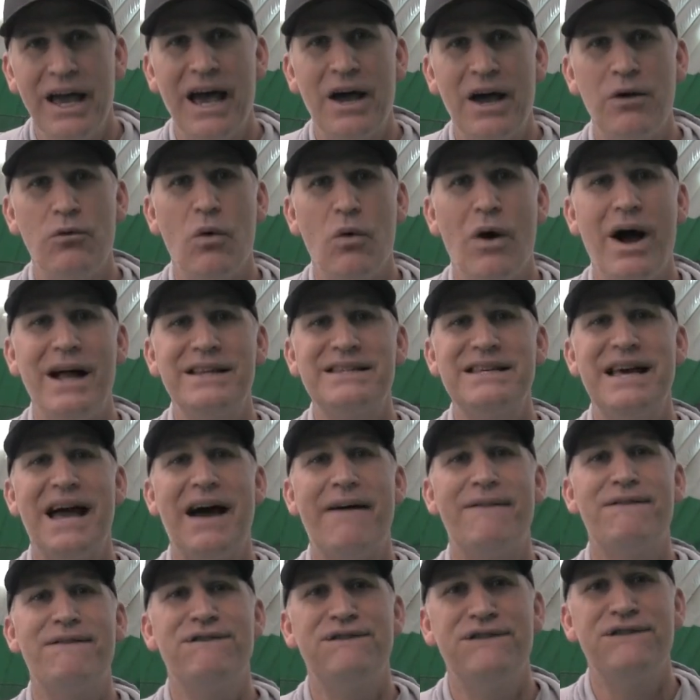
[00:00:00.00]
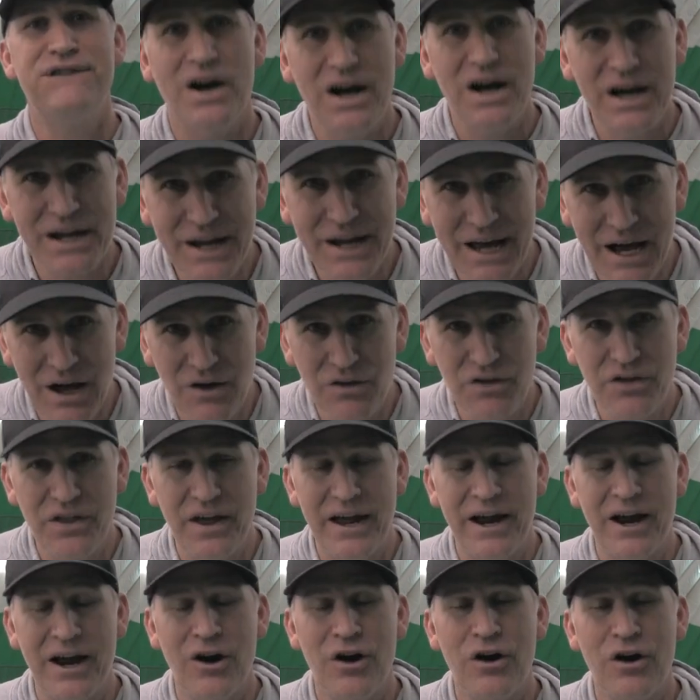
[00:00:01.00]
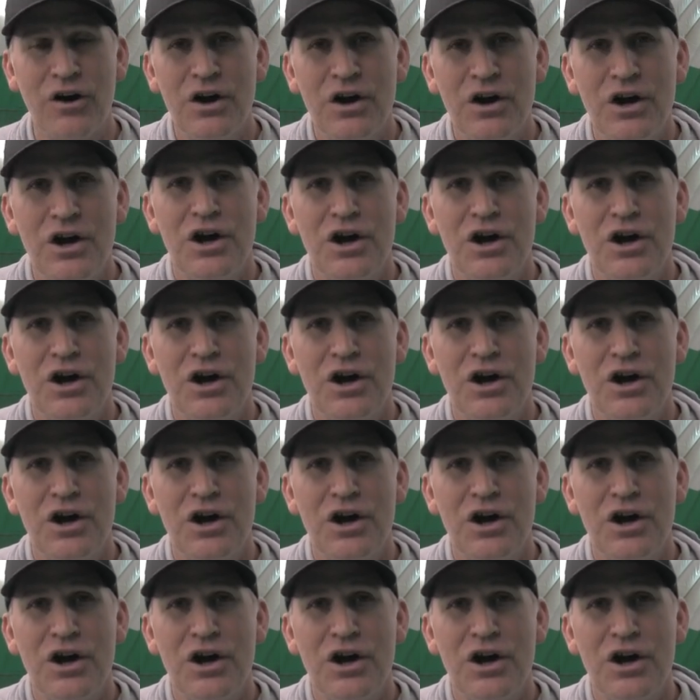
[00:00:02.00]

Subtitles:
and want to have fun out there,